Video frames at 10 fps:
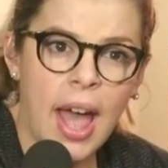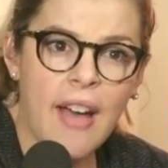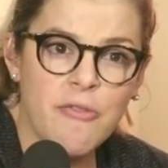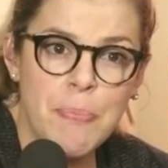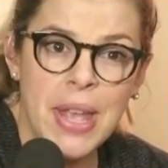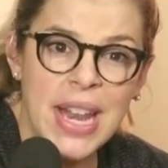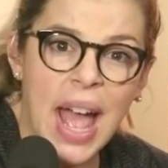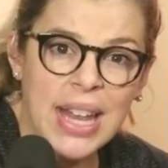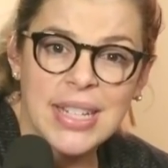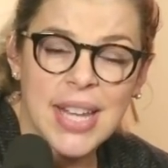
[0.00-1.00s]
have been
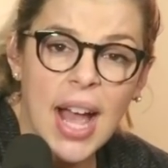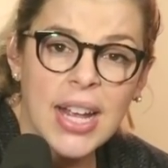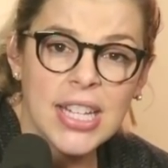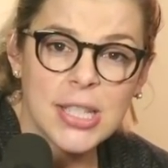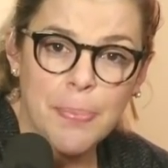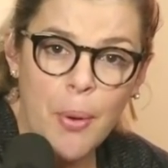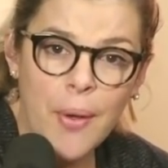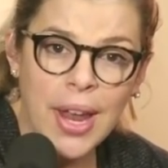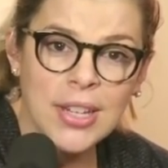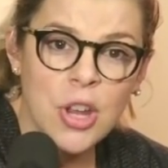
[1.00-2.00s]
at its highest
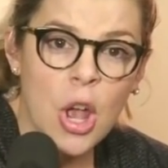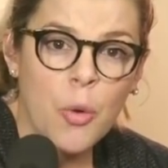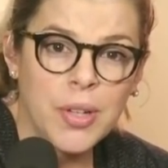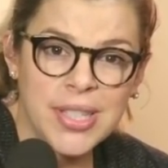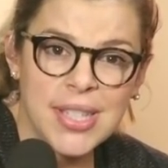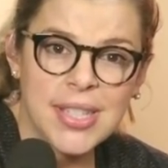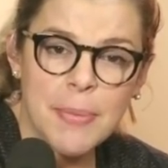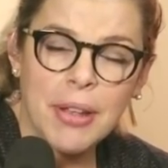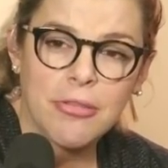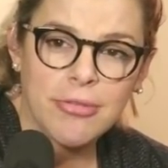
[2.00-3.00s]
point when
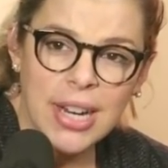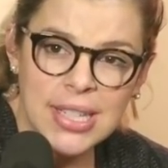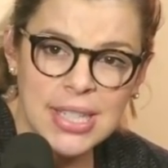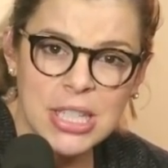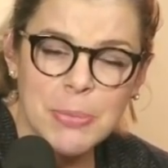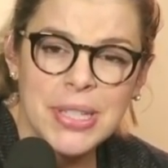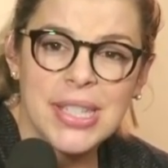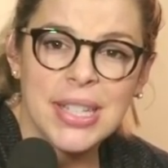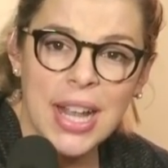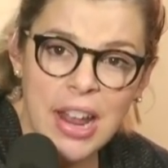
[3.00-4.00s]
systemic racism and
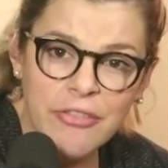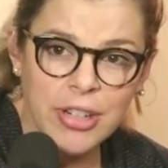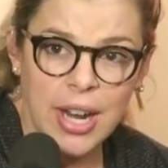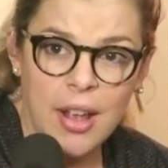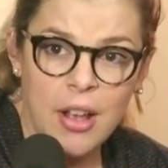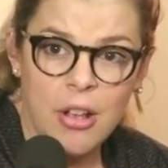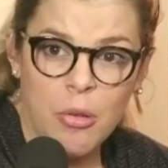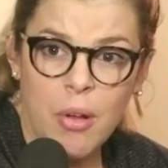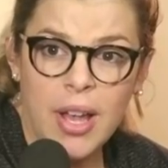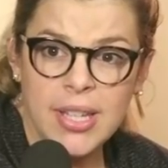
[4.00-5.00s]
slavery
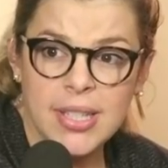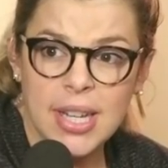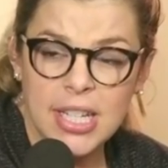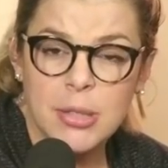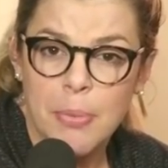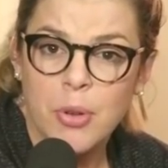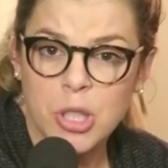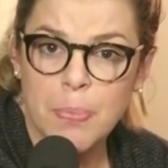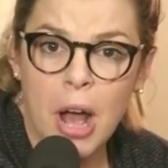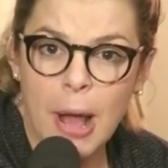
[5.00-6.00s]
was its
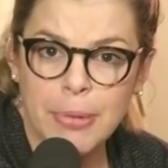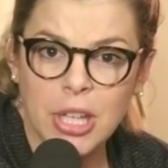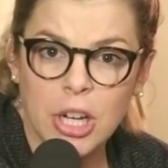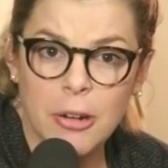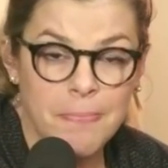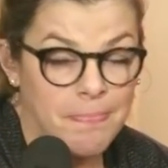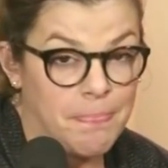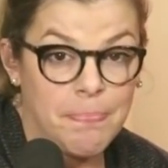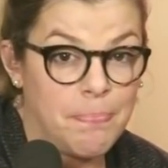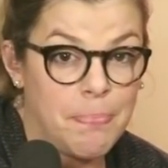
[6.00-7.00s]
most popular.
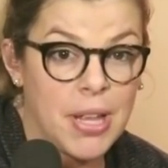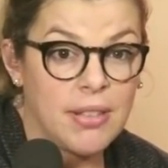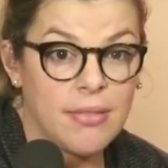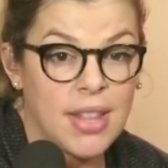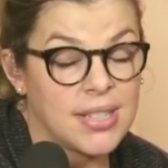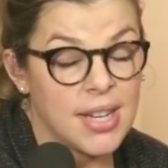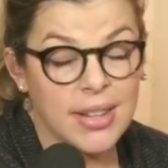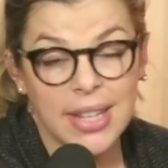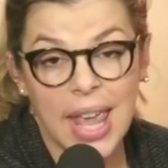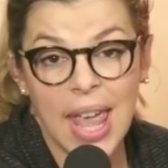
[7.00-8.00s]
But that's not
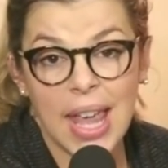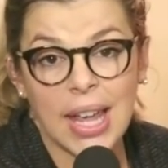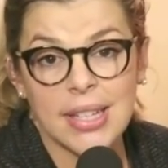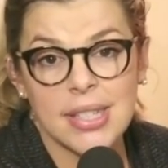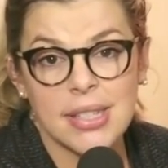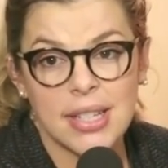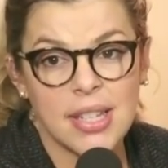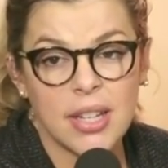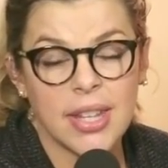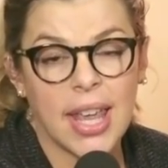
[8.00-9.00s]
the case. That's
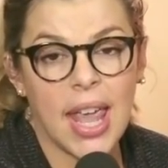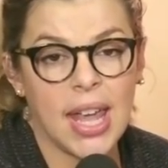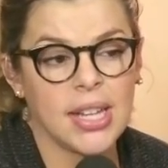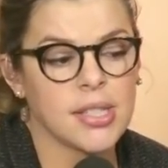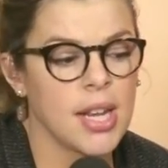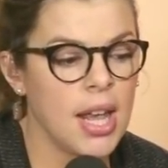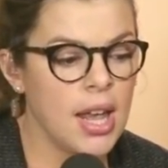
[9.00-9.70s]
not the case.